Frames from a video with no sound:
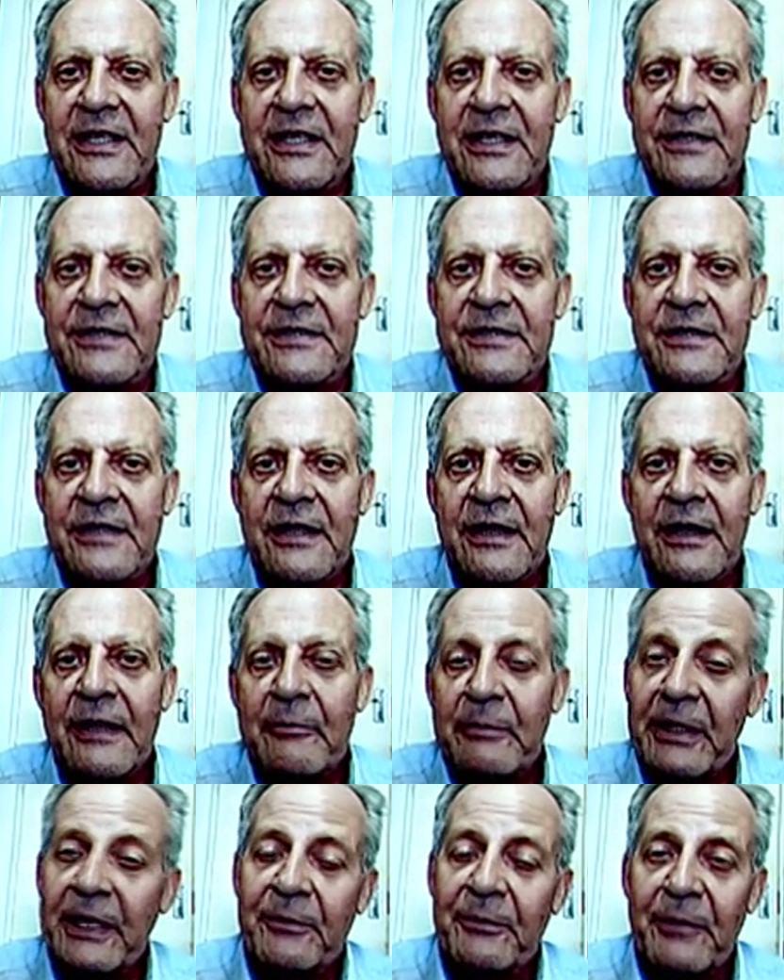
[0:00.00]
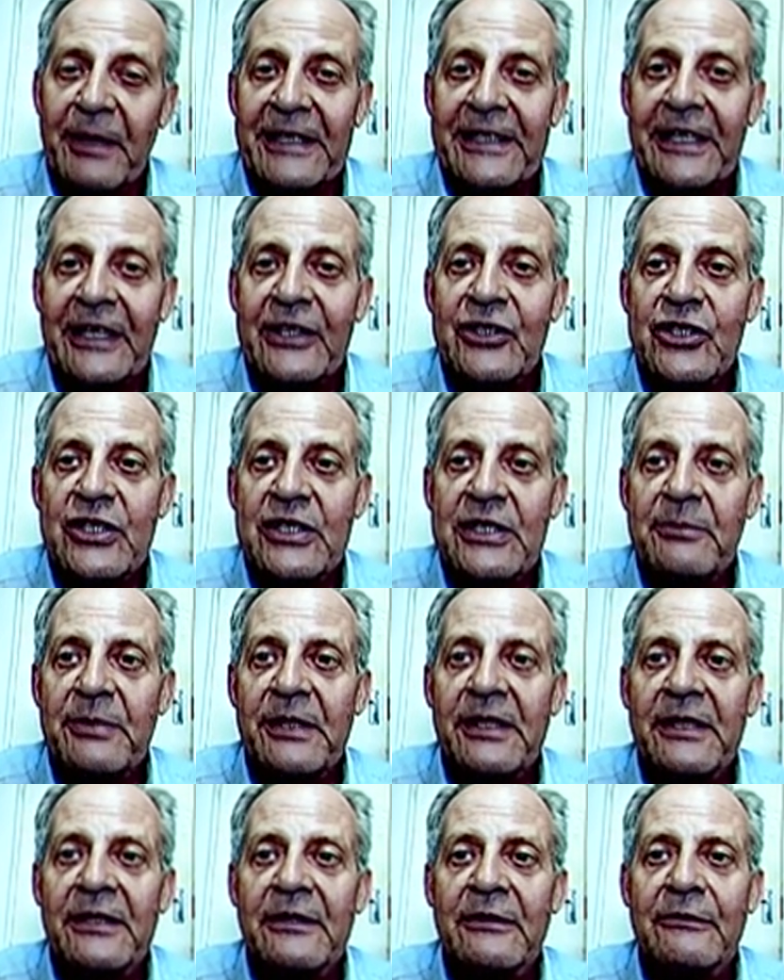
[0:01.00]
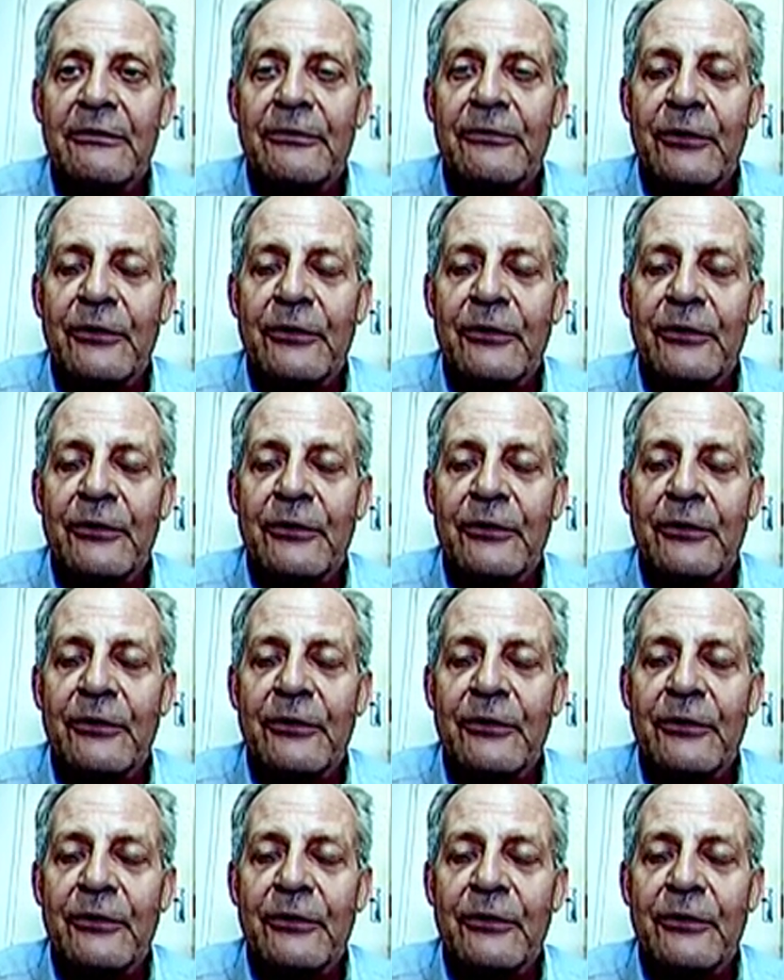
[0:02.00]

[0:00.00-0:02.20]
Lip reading: but it might get cheaper first.